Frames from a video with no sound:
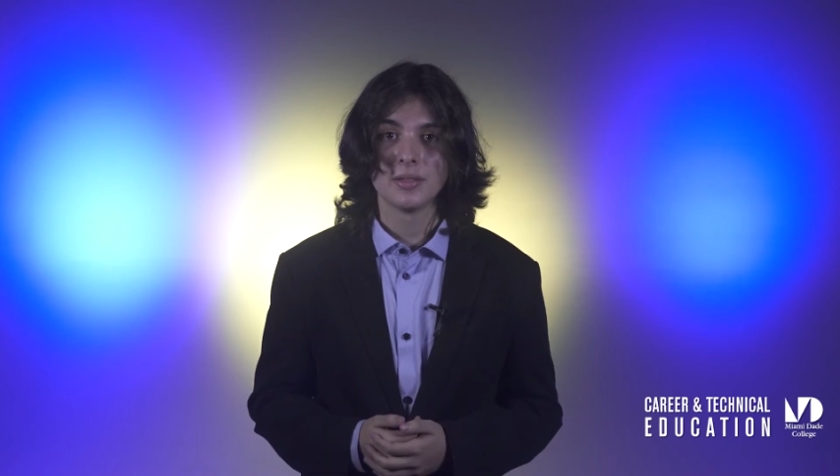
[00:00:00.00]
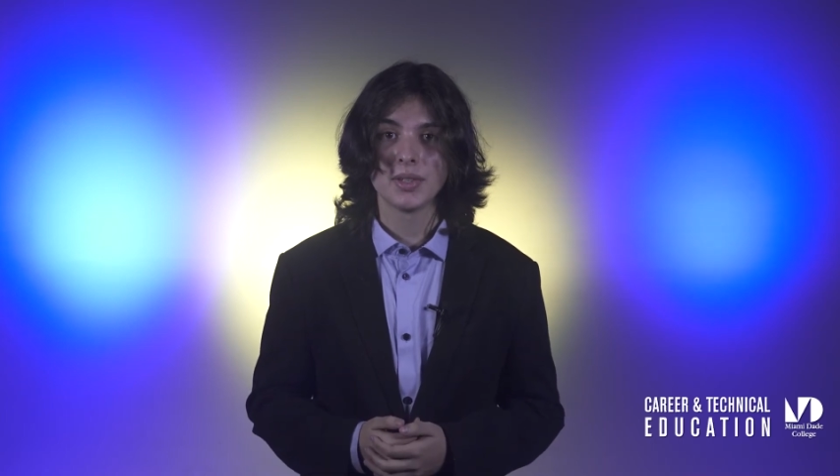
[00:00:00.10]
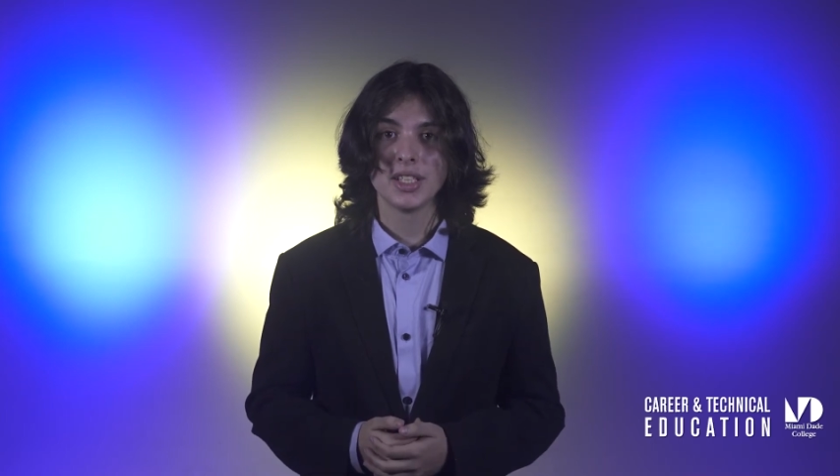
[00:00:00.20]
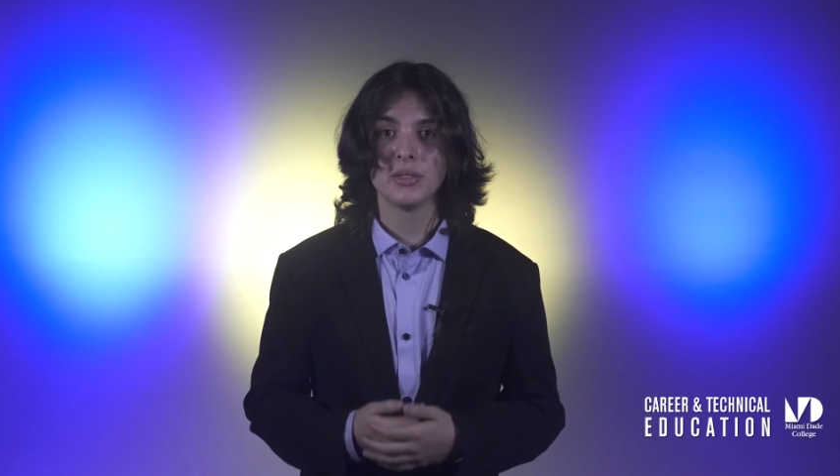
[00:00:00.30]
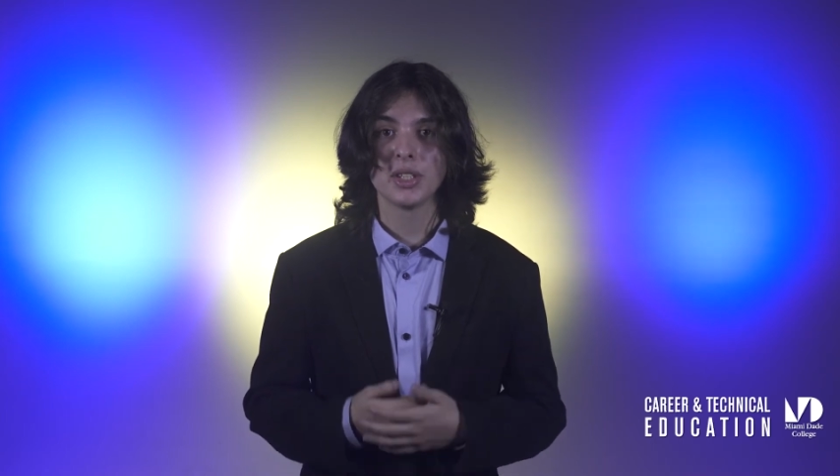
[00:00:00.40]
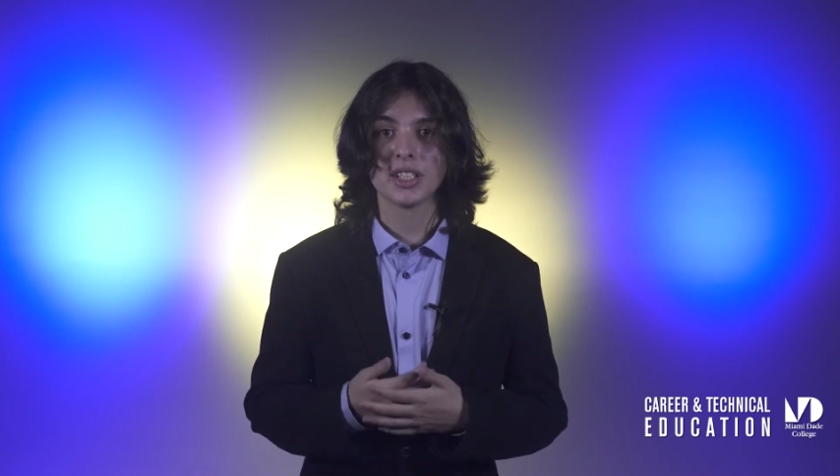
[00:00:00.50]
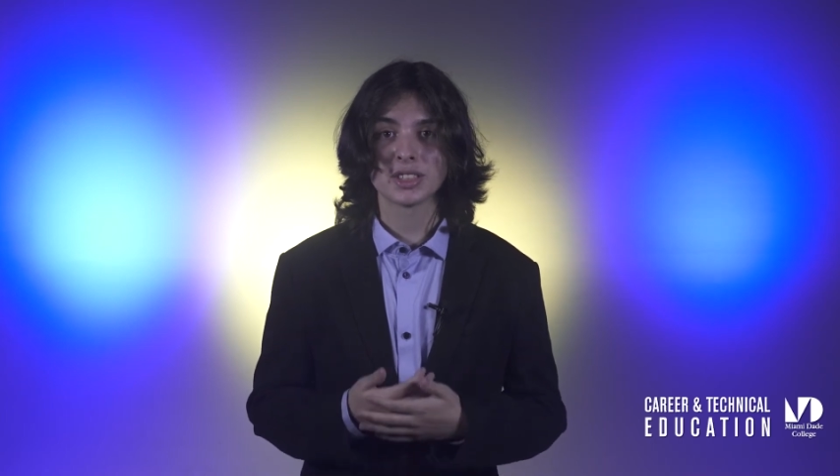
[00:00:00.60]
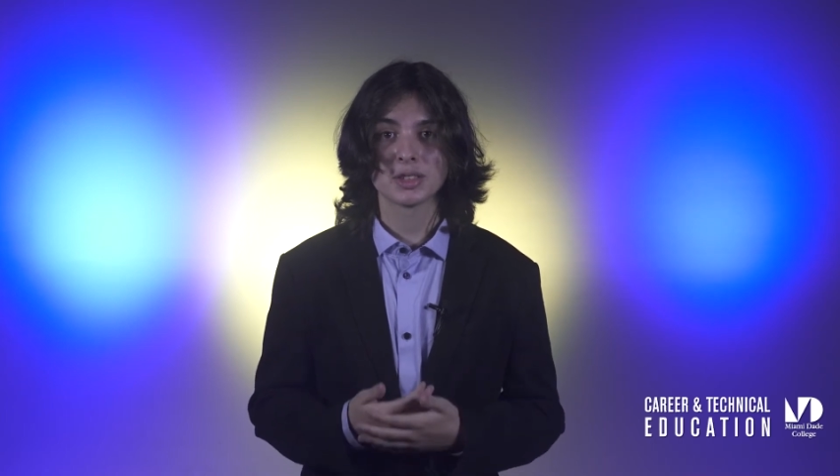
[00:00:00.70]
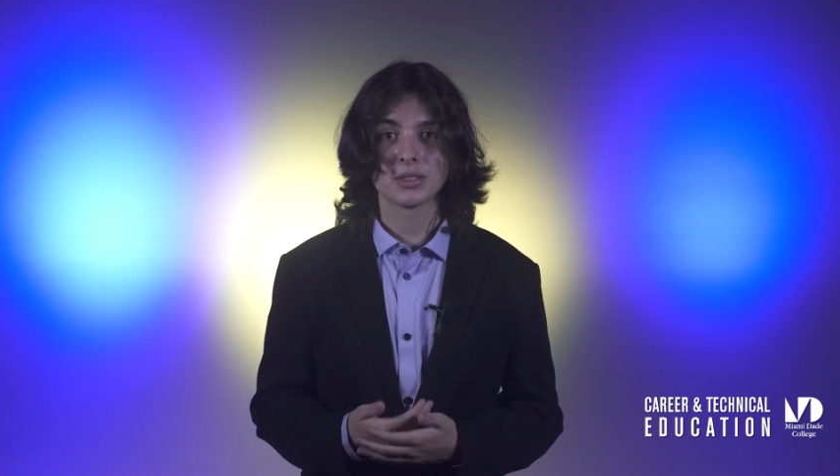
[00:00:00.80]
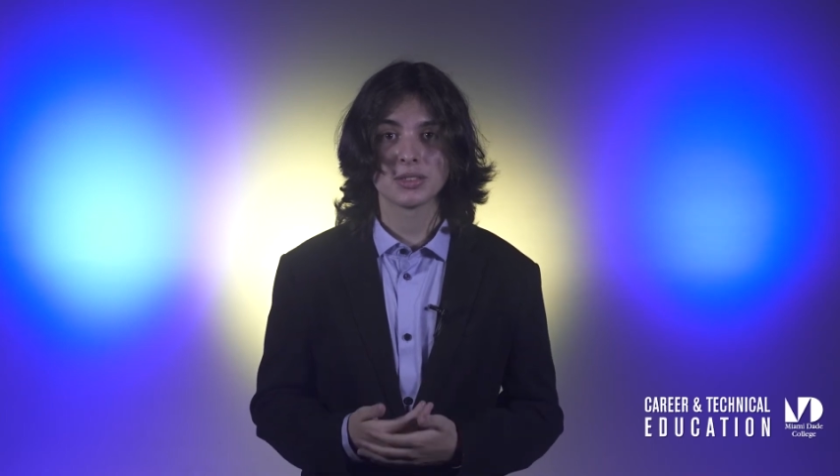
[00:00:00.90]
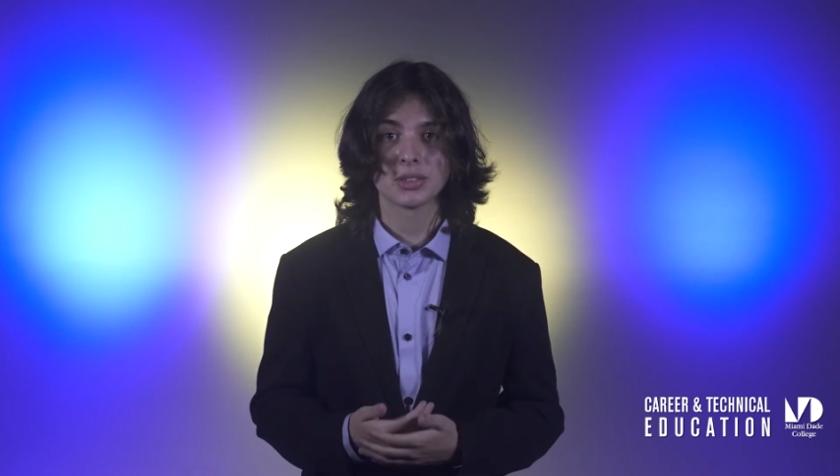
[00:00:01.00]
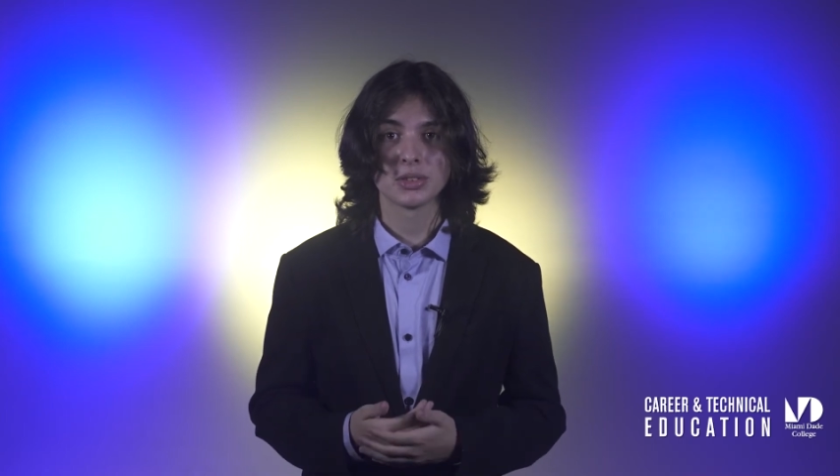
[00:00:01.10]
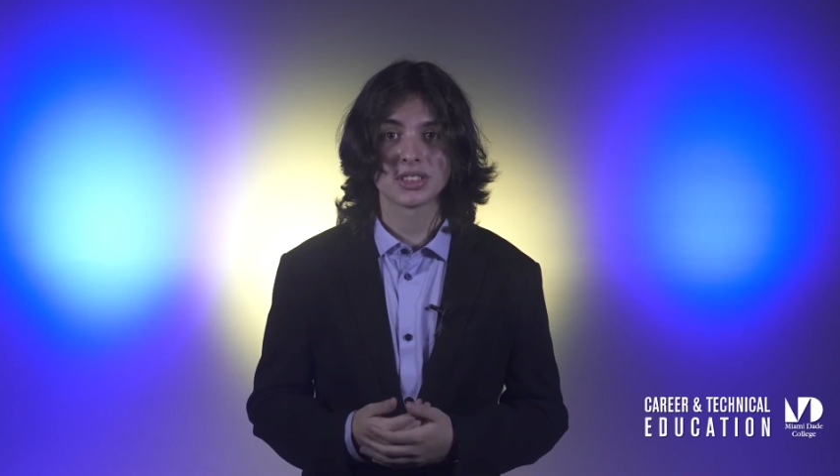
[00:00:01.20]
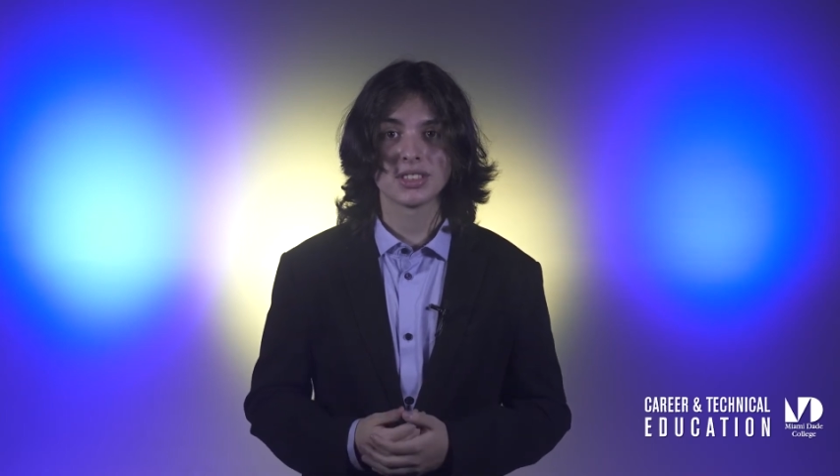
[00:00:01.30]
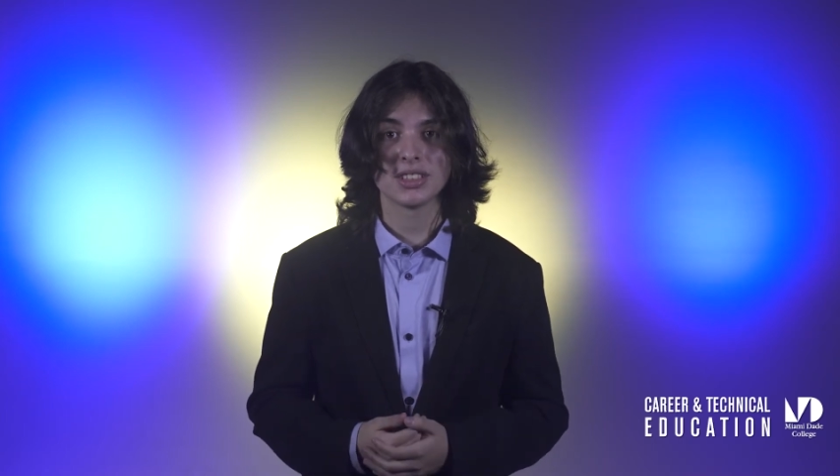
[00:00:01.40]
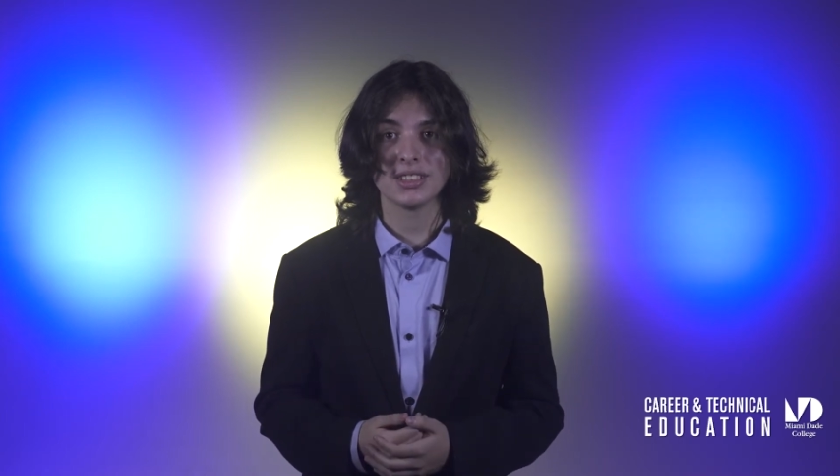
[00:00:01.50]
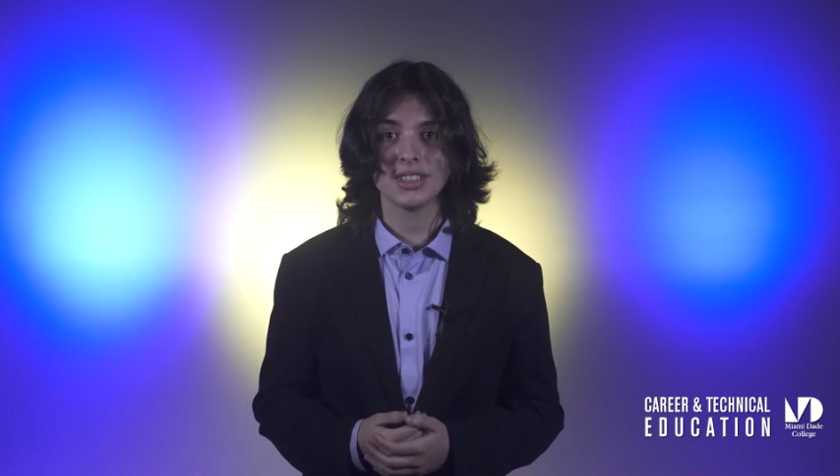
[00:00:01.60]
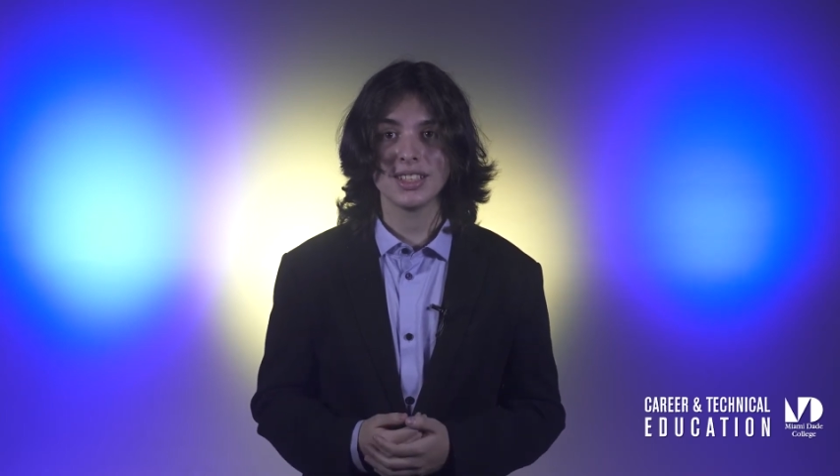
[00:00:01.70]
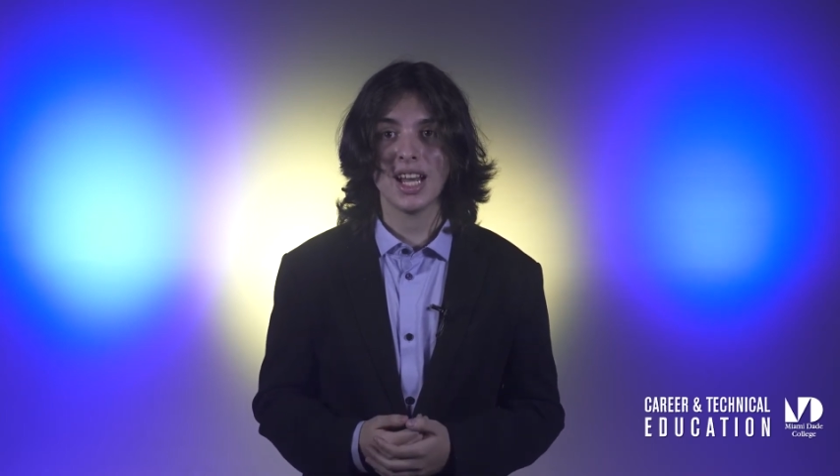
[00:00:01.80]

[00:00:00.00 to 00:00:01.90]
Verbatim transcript: In regards to studying,